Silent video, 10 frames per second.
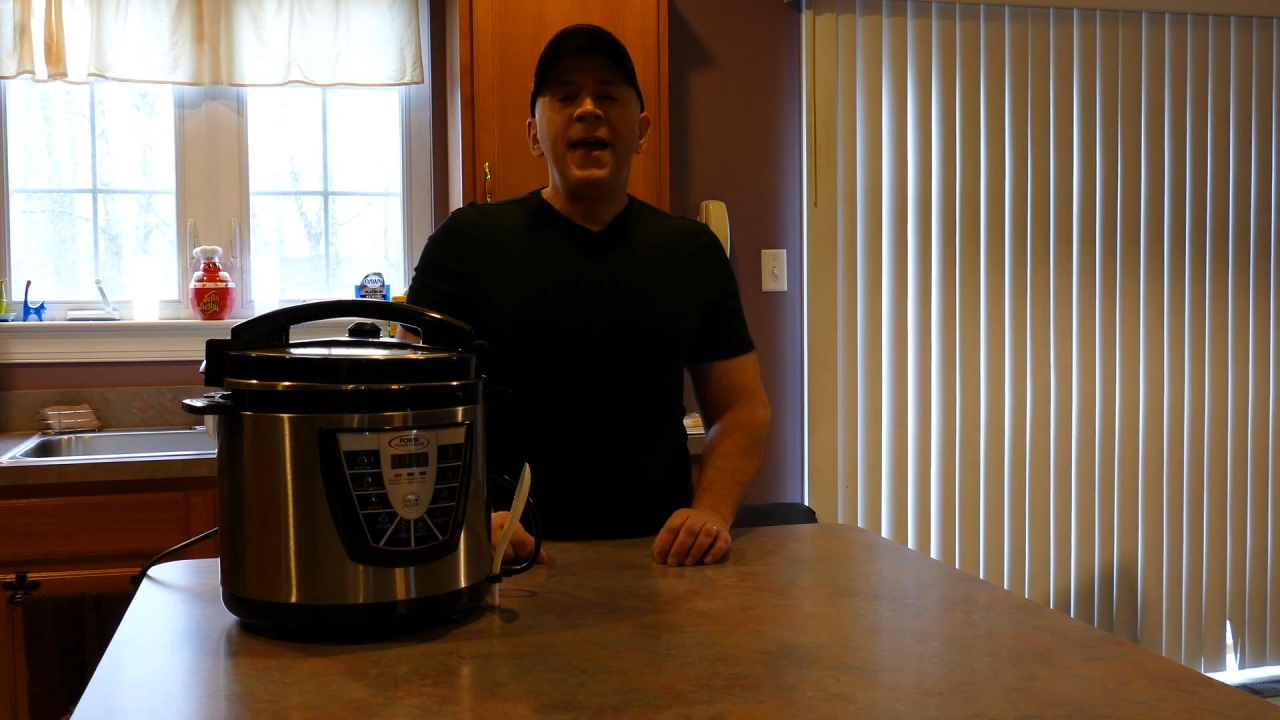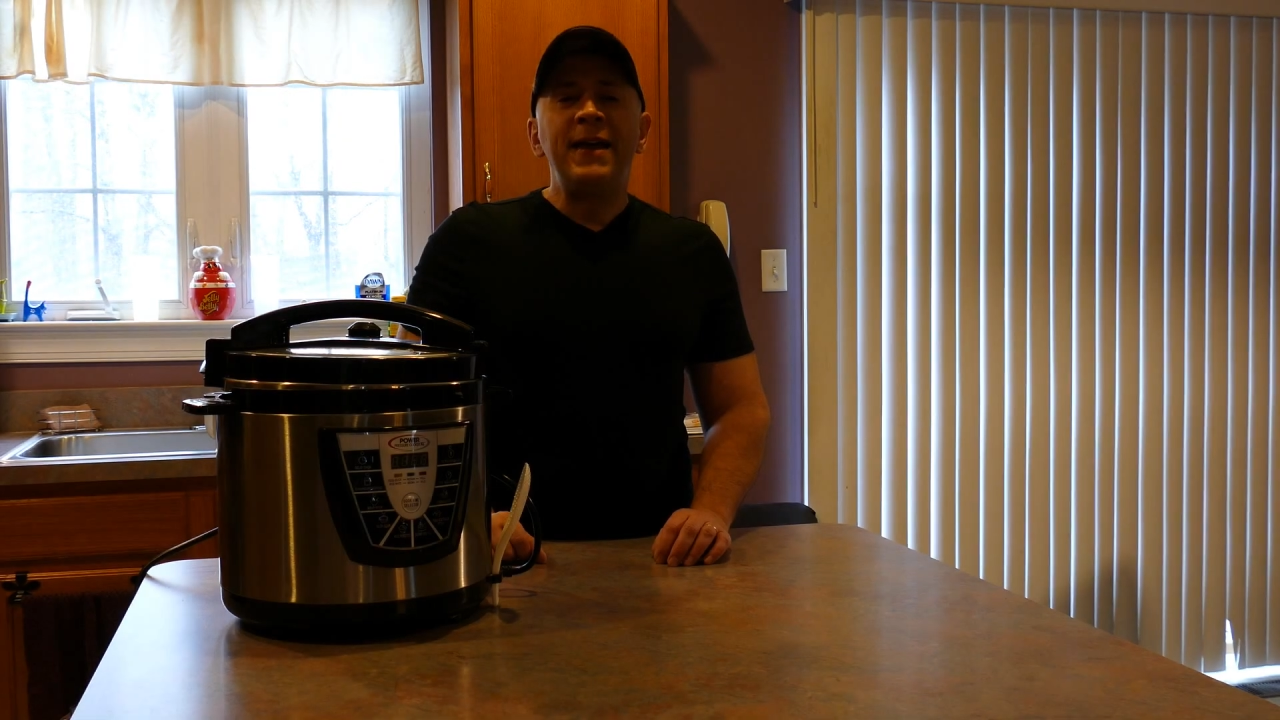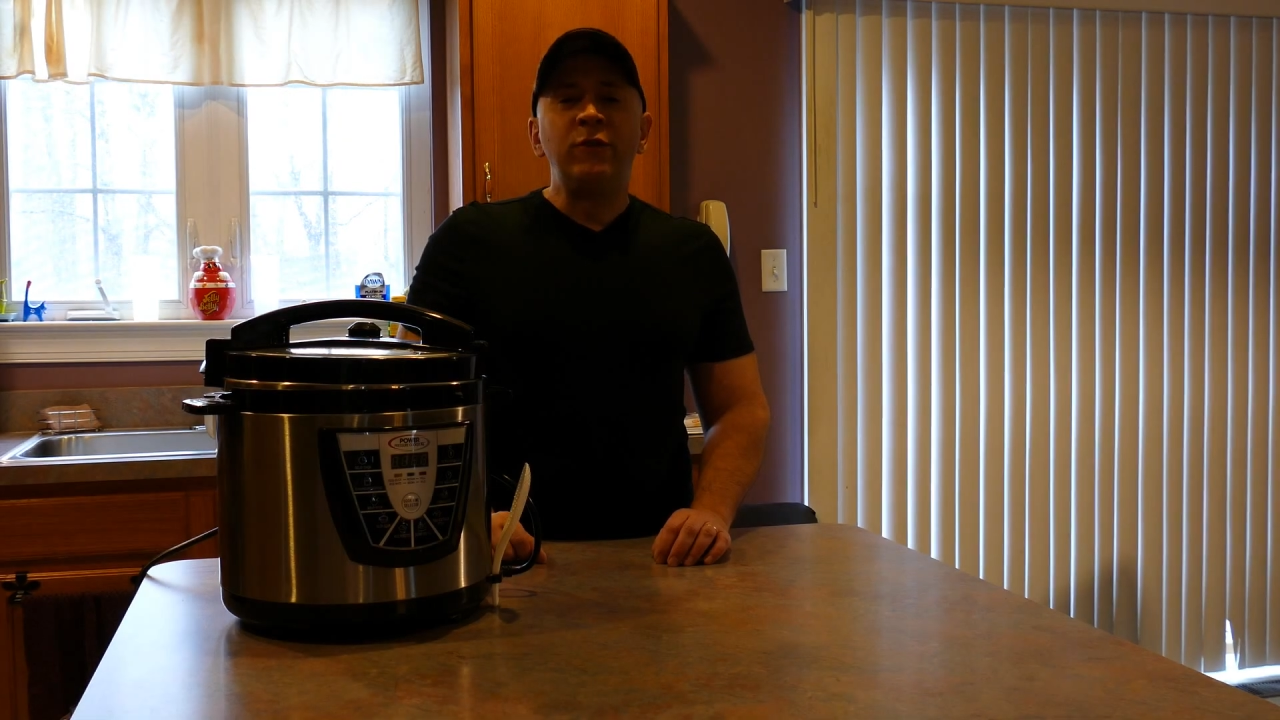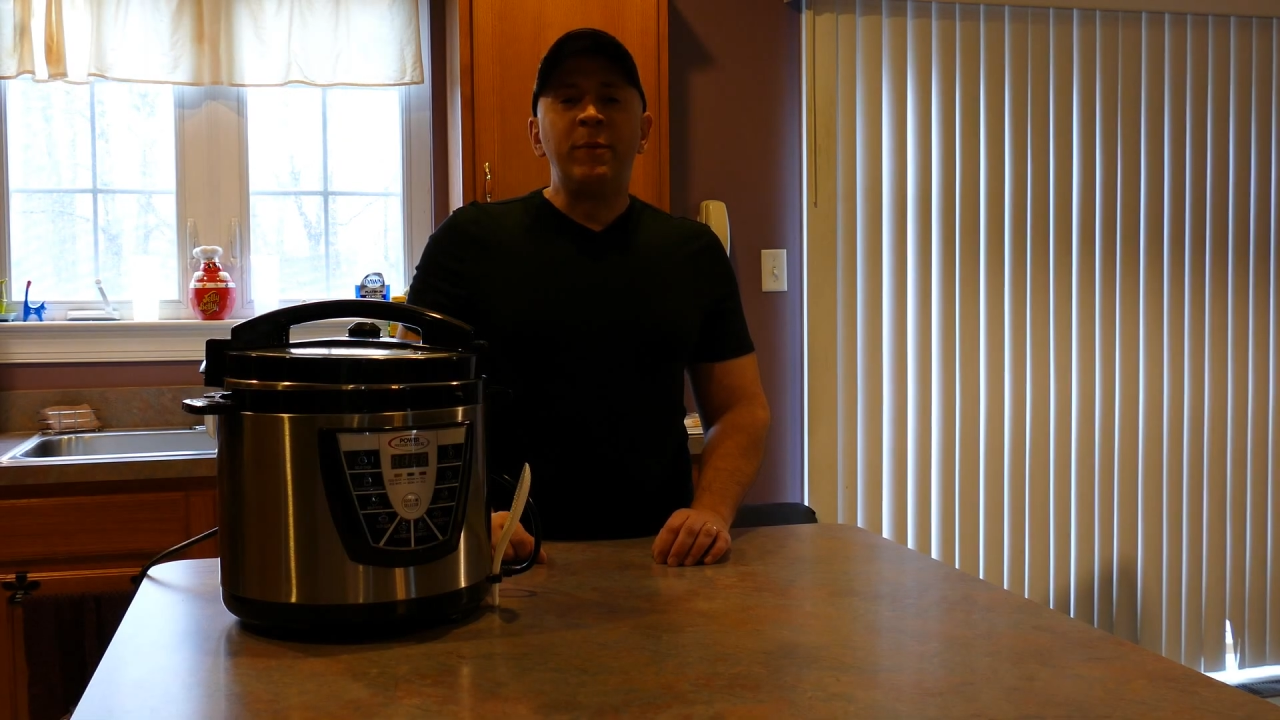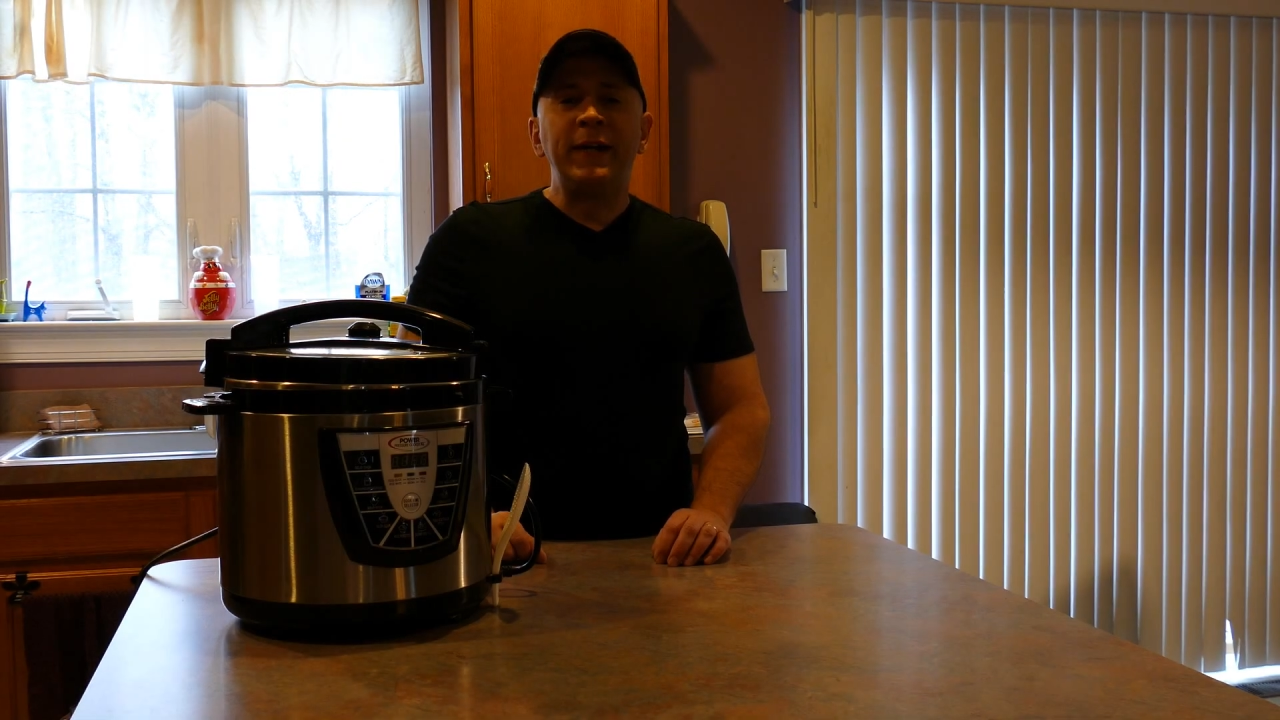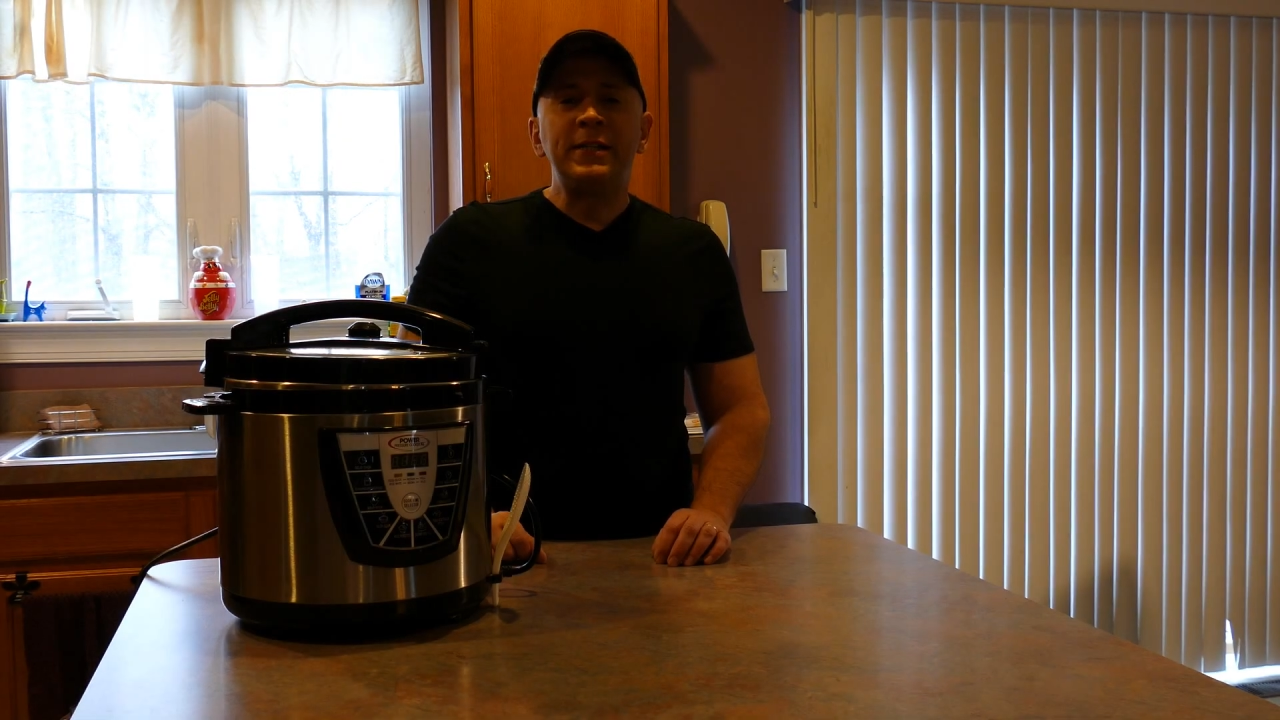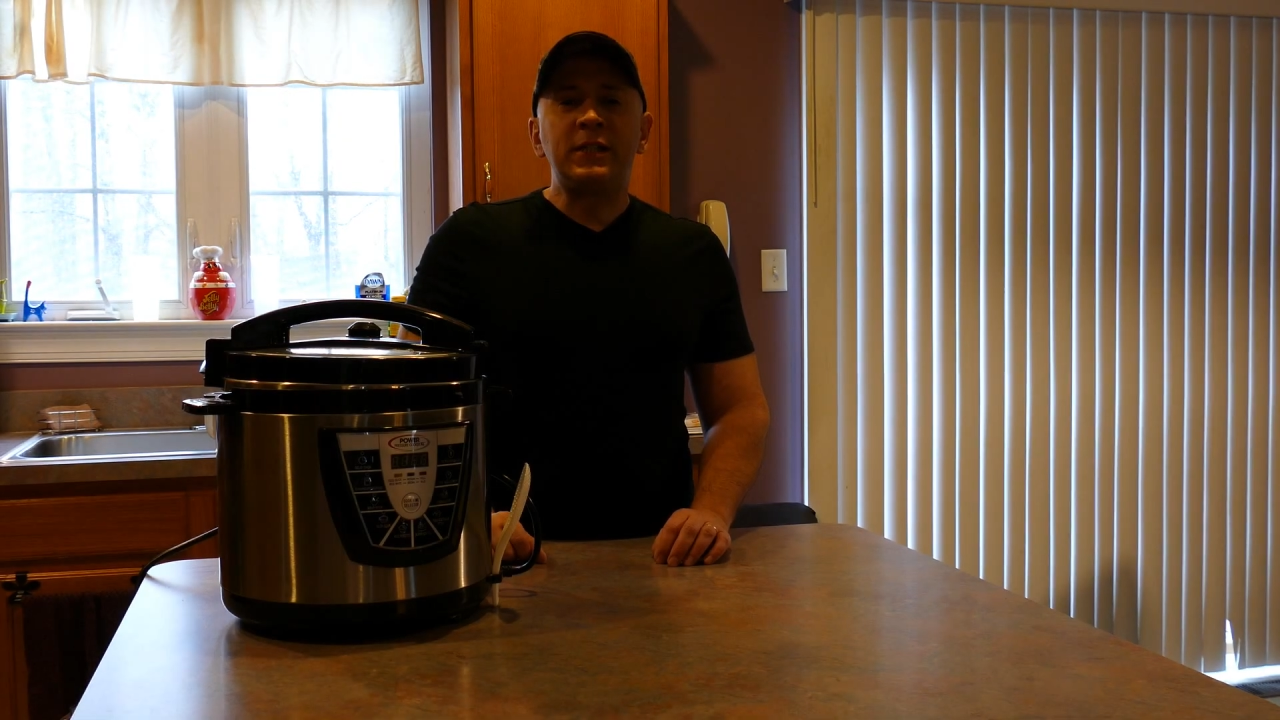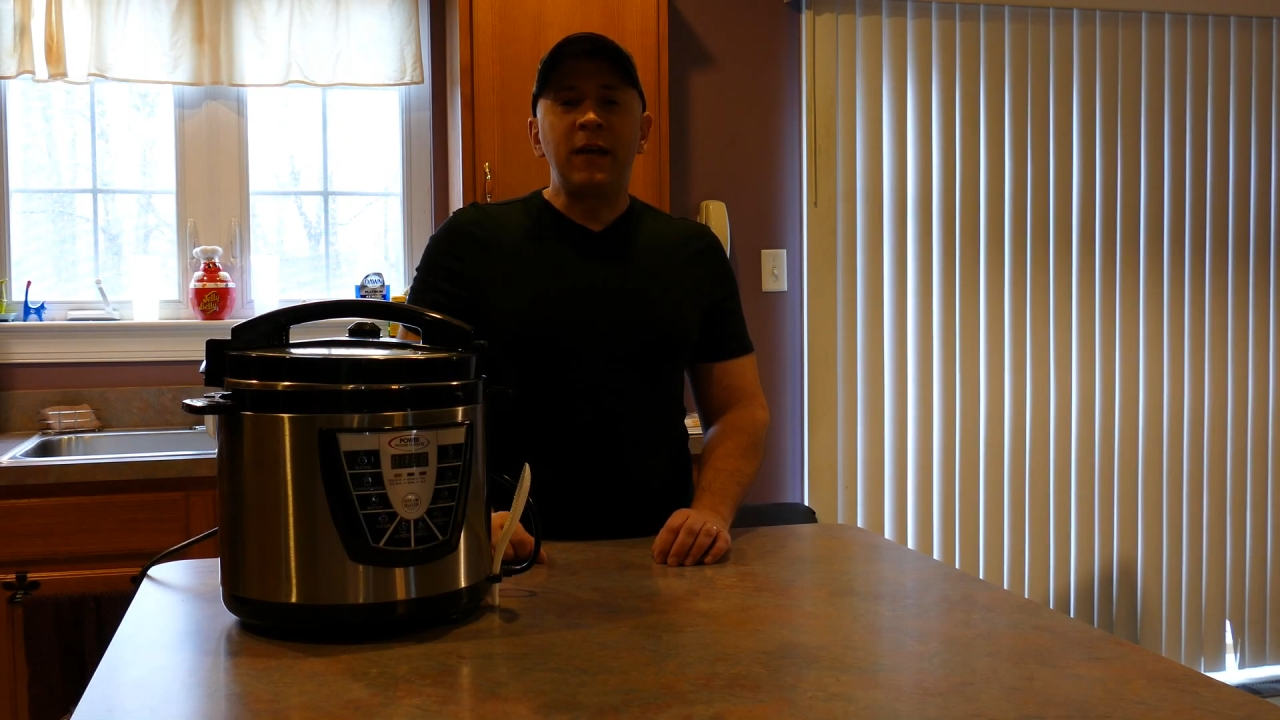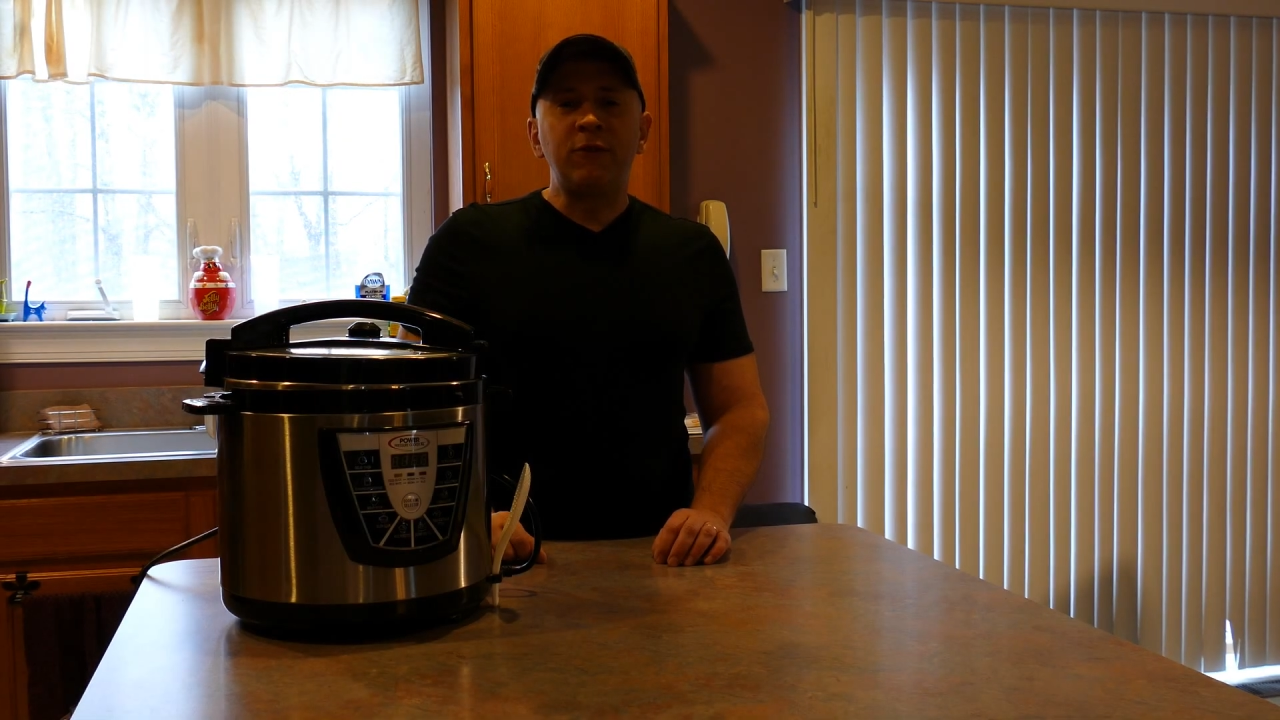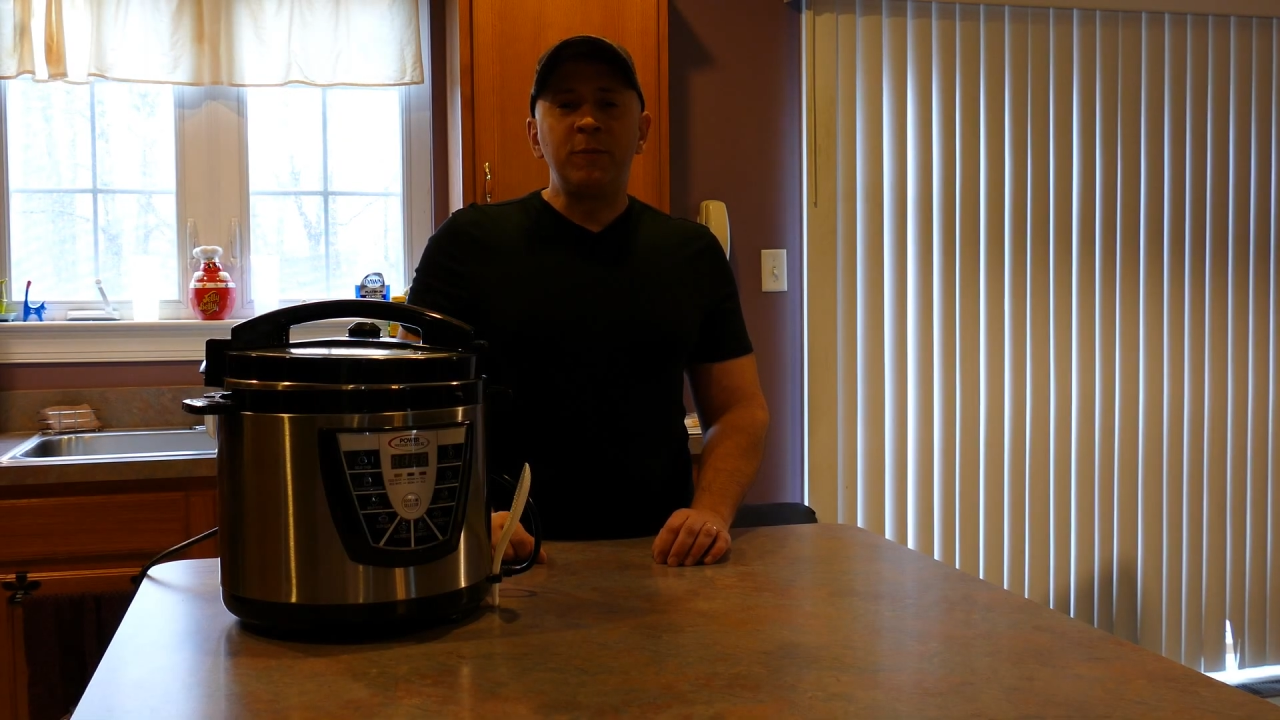Hey everybody,
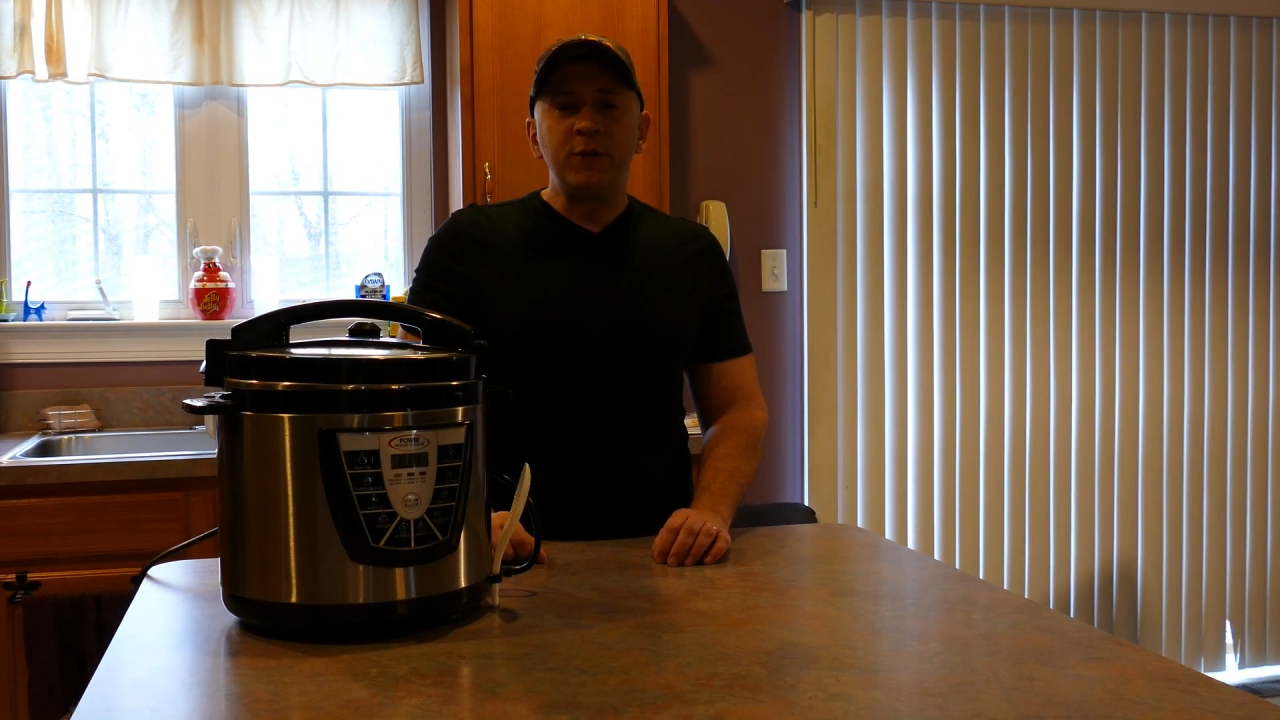Stefan